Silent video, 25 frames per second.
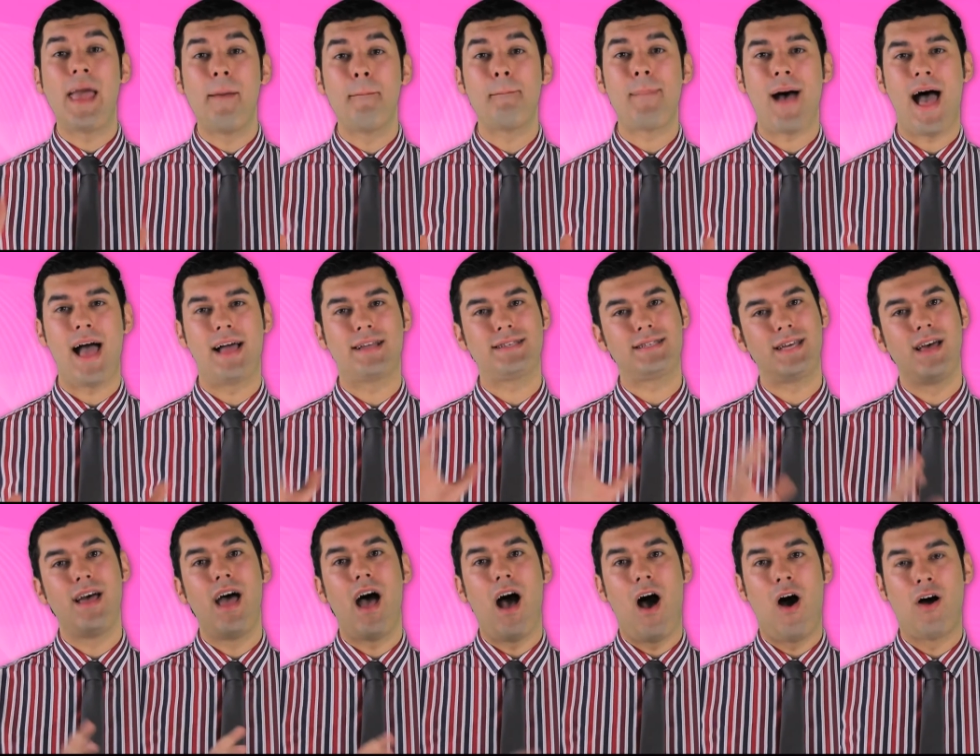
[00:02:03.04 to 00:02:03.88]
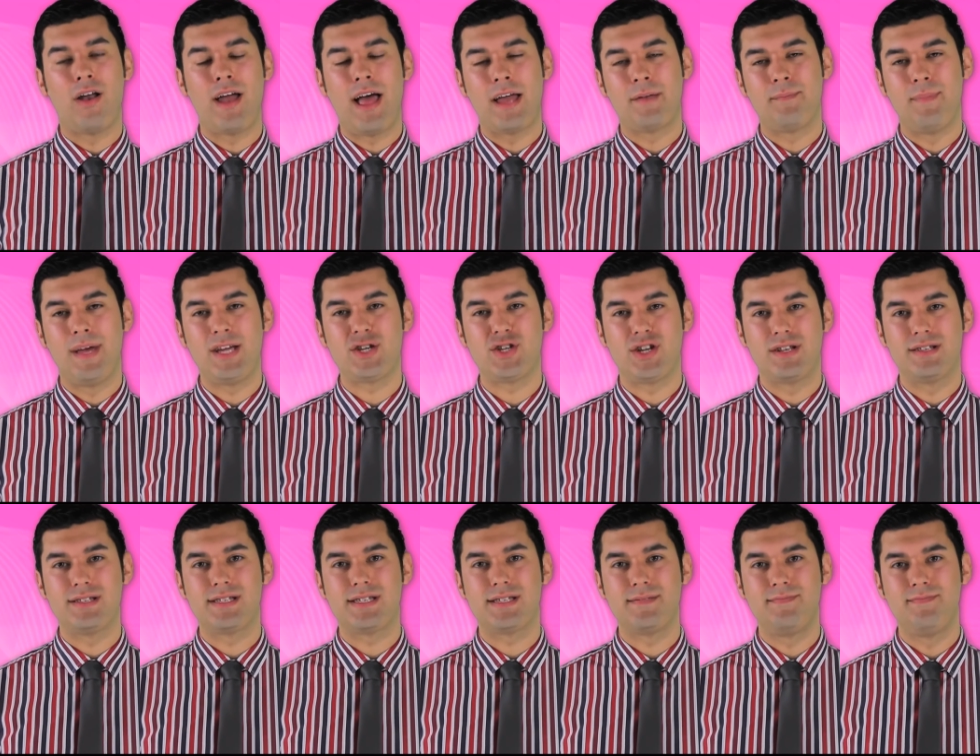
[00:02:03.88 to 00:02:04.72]
impact on
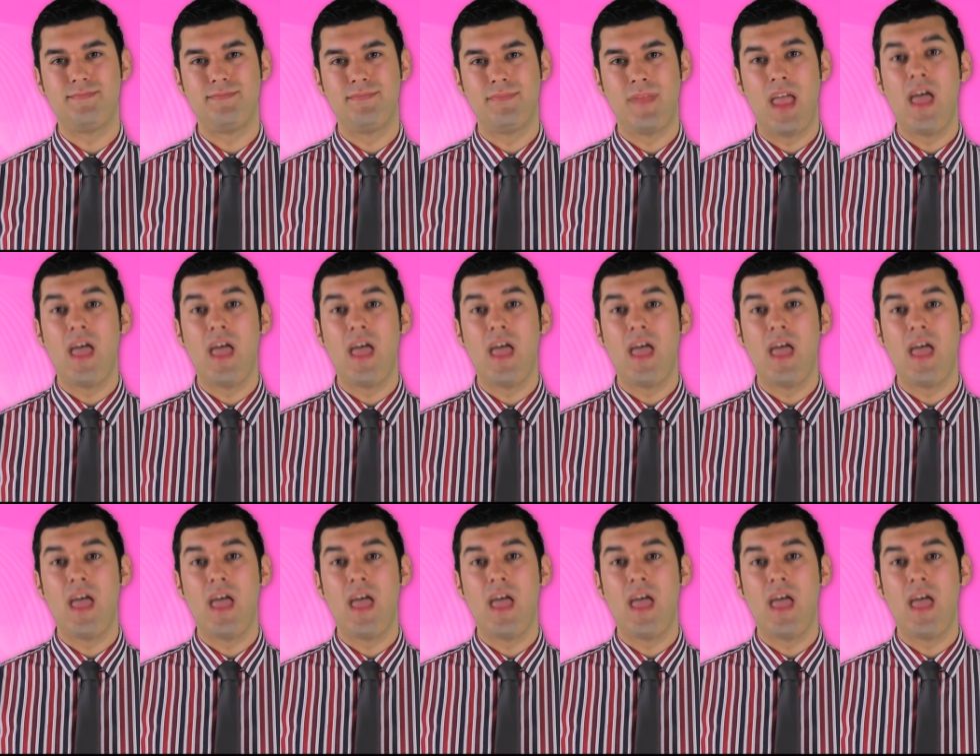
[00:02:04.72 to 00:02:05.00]
admissions.